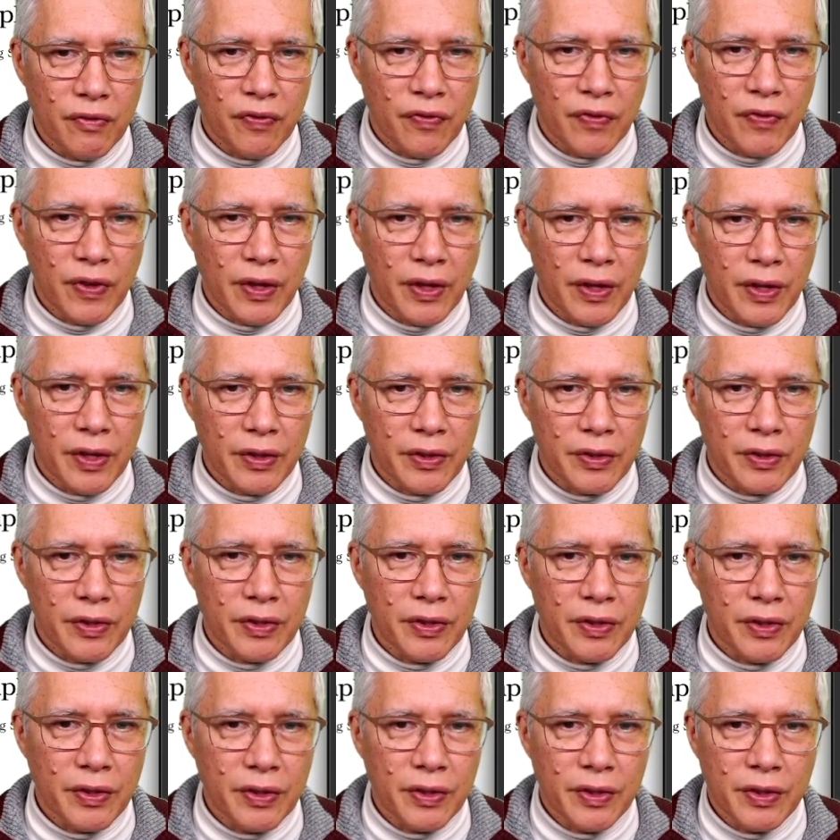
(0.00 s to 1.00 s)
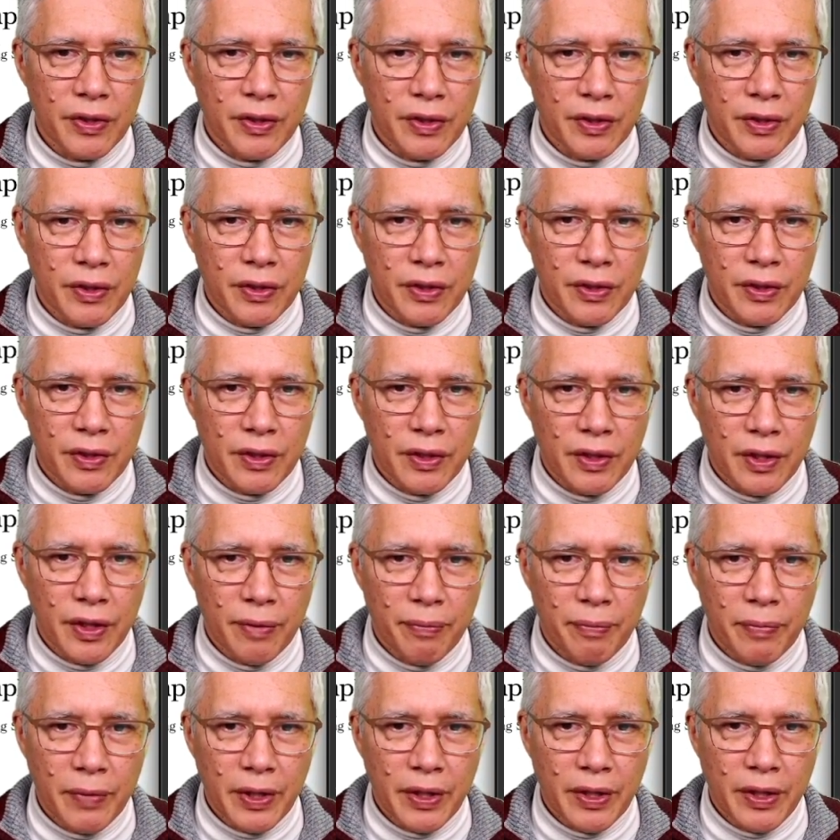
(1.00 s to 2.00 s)
fact, let
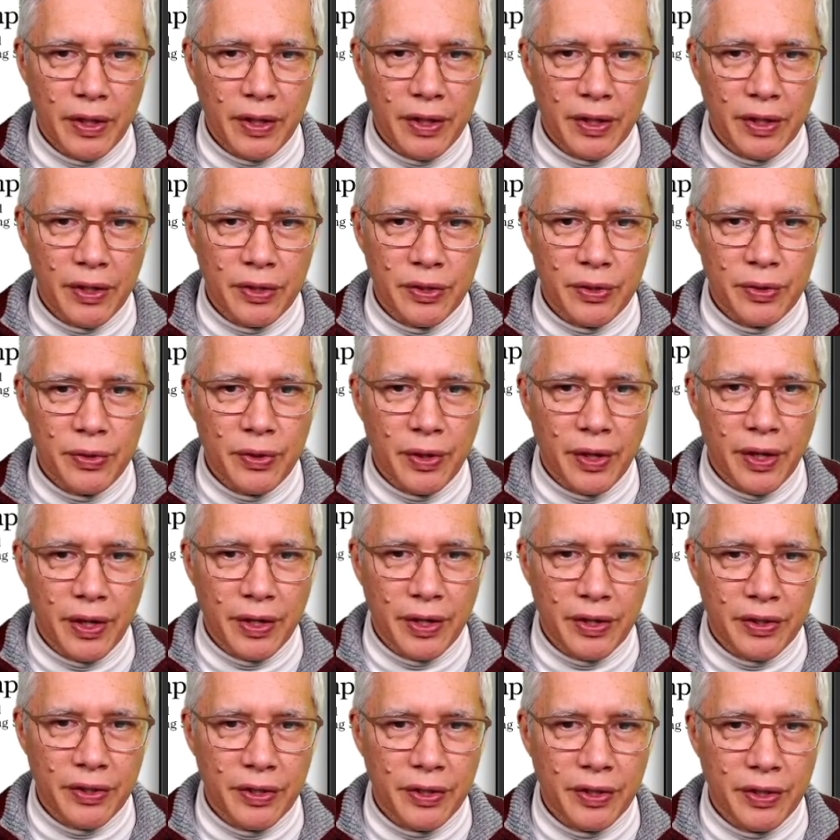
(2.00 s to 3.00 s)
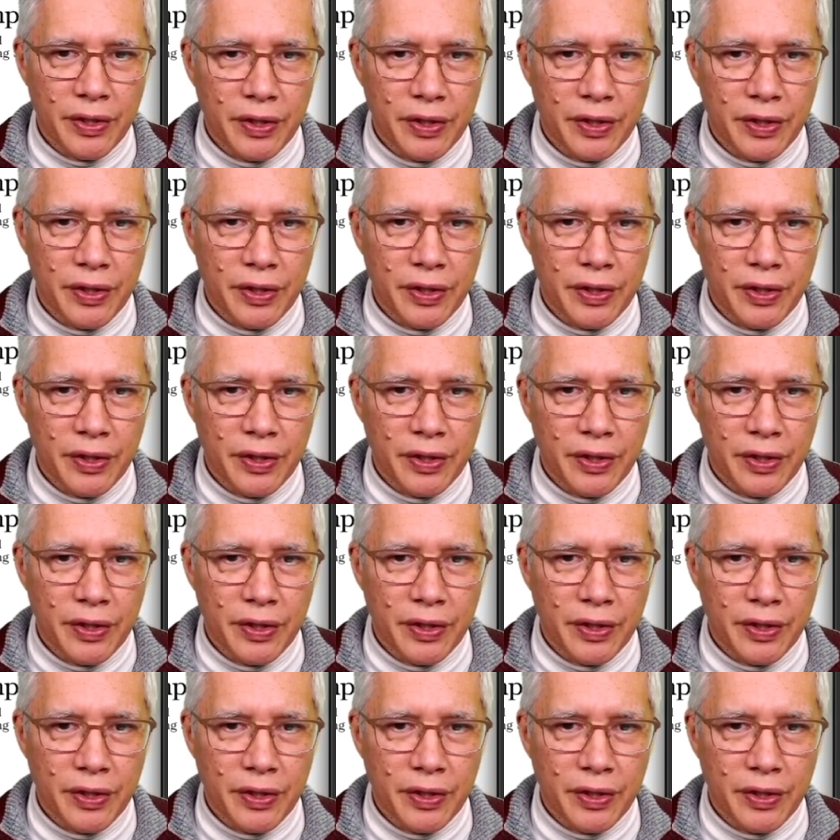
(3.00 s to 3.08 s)
me extract